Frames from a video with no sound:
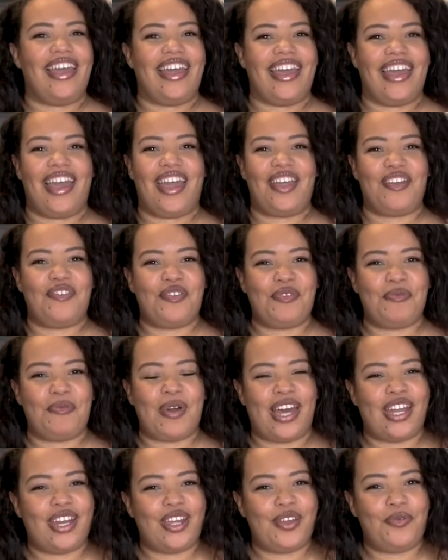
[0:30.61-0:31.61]
Hey
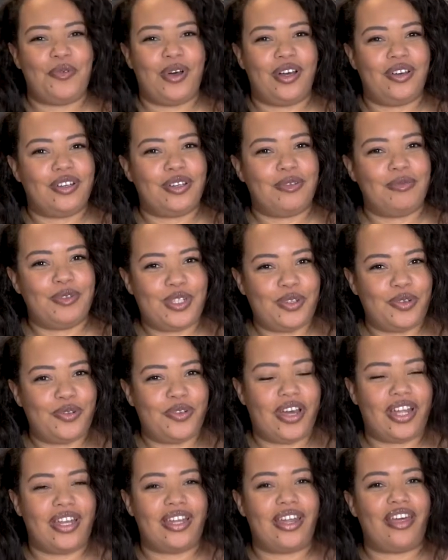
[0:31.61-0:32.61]
everybody, welcome to
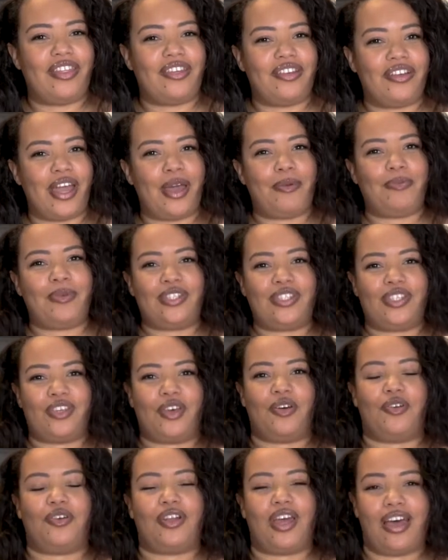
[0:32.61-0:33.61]
another
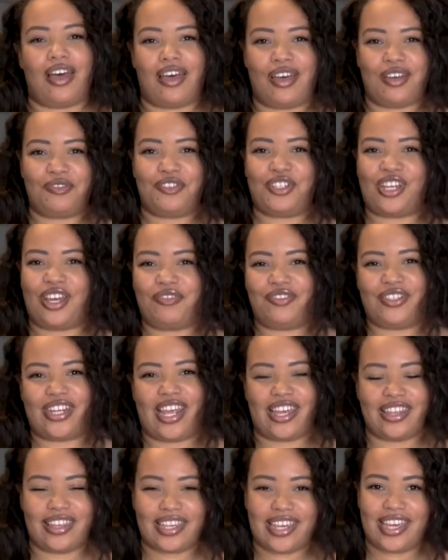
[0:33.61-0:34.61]
episode of Chef
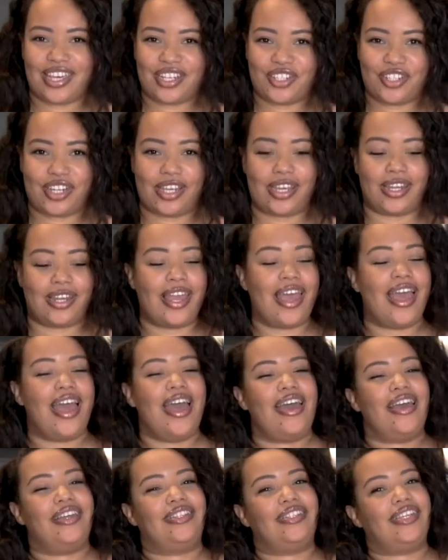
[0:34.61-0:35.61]
Jay in the Kitchen.
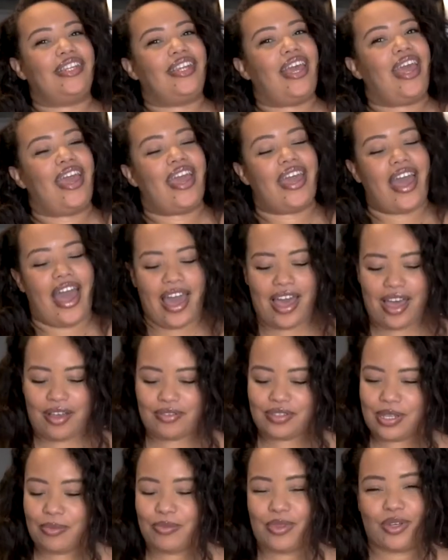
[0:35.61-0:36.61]
Today I have
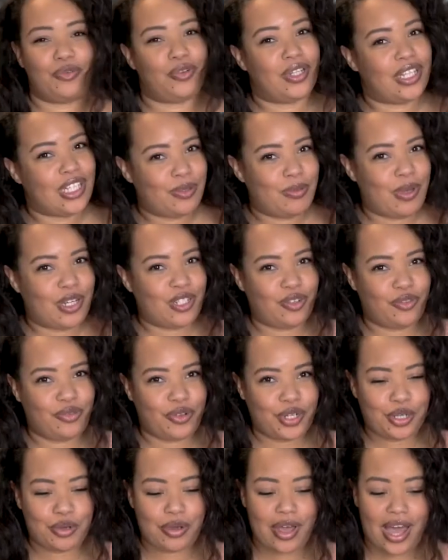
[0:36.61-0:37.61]
something really special for
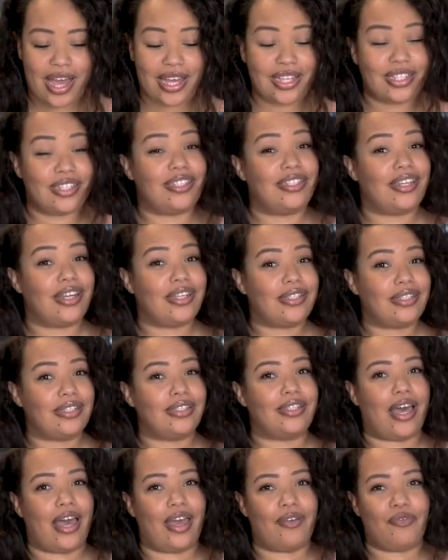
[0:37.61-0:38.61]
you guys just in
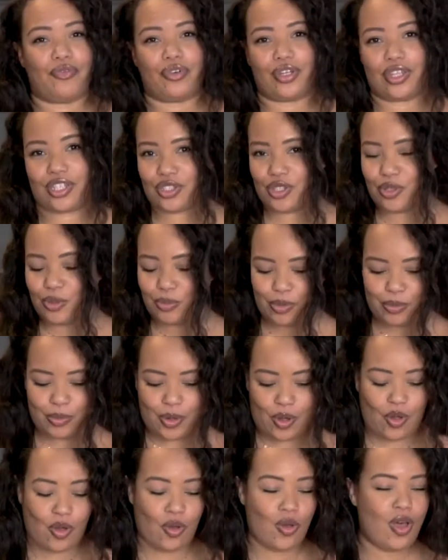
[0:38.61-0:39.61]
time for the Super
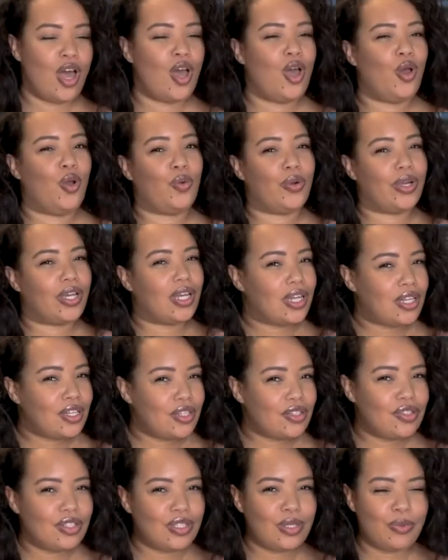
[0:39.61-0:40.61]
Bowl. We're gonna
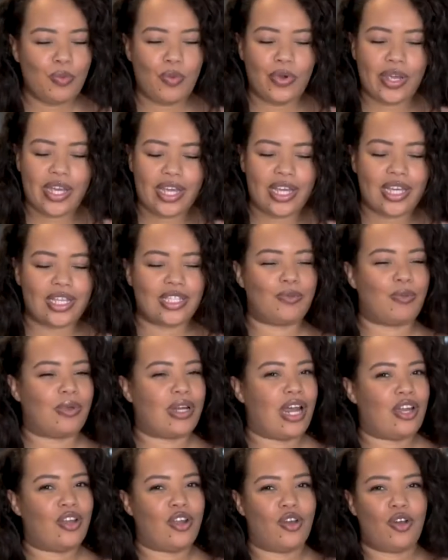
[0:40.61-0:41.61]
do some wings, but
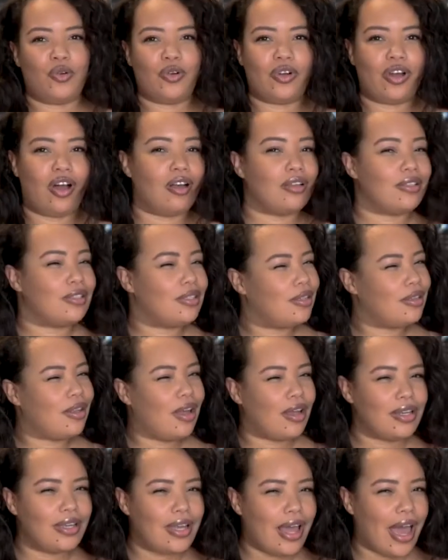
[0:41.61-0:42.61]
I know we're all still
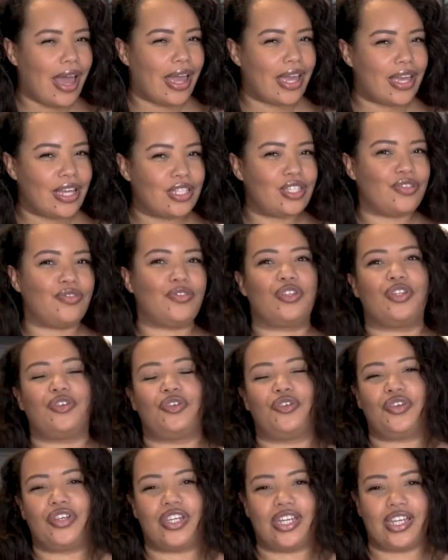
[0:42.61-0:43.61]
on diets for the
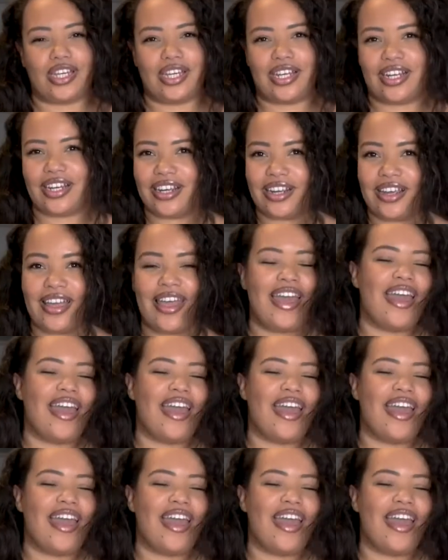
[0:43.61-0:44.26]
new year